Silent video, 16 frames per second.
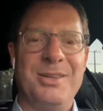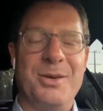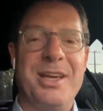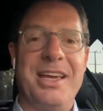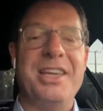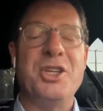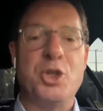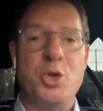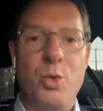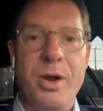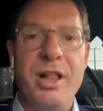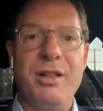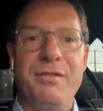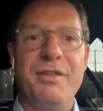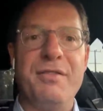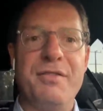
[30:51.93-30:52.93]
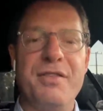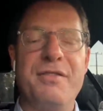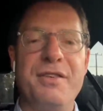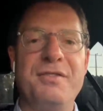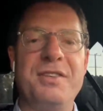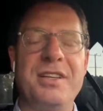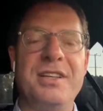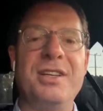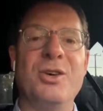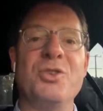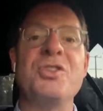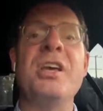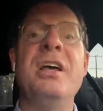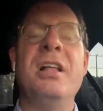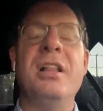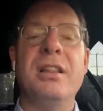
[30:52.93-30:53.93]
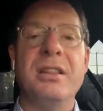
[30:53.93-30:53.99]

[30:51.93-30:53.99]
Okay, in 12 of the 15 years.